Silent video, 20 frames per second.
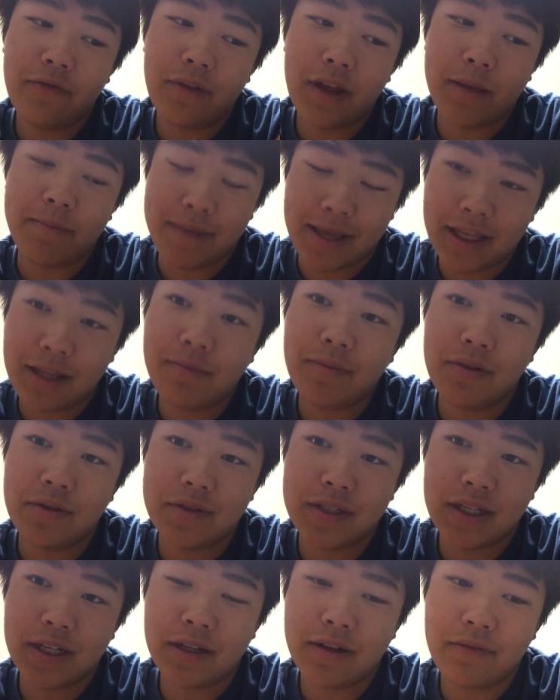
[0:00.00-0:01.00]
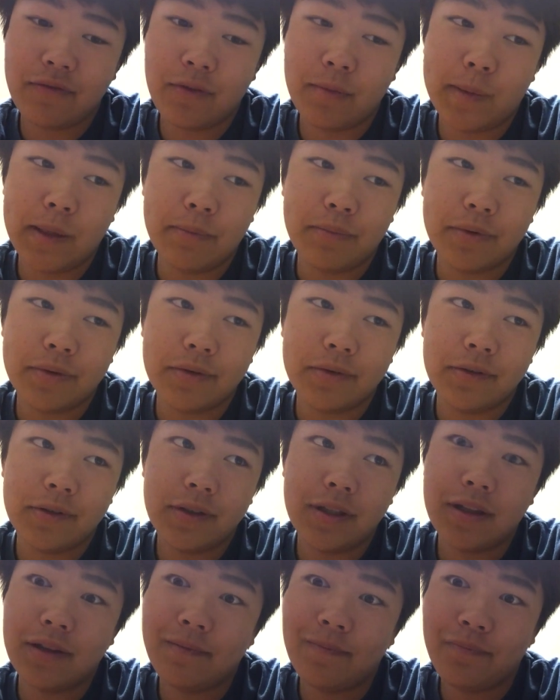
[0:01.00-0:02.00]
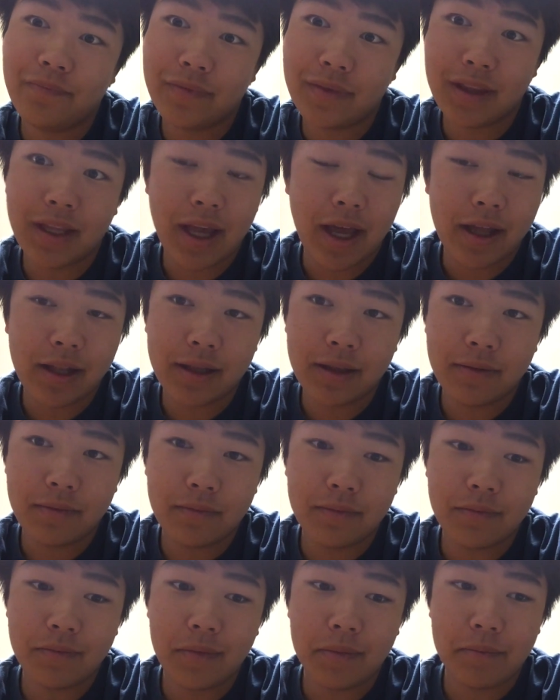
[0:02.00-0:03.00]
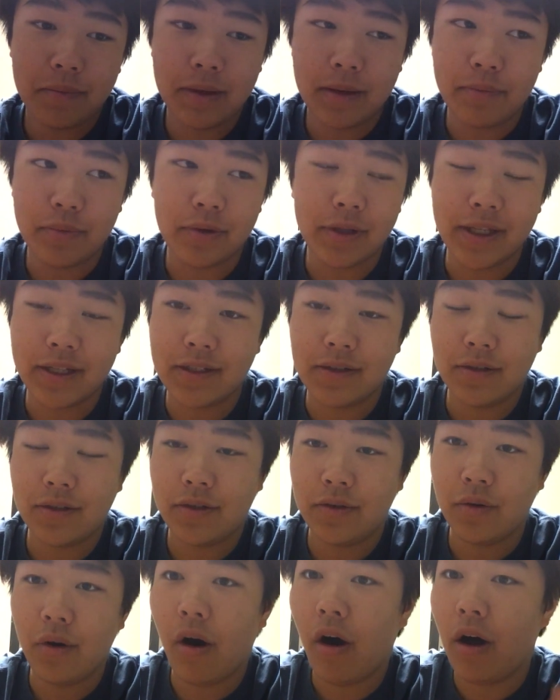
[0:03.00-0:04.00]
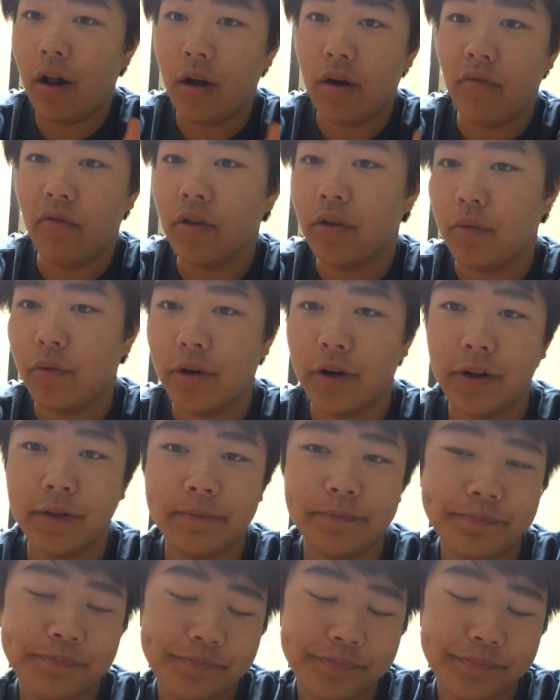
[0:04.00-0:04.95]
and making music for people that people listen to all over the world.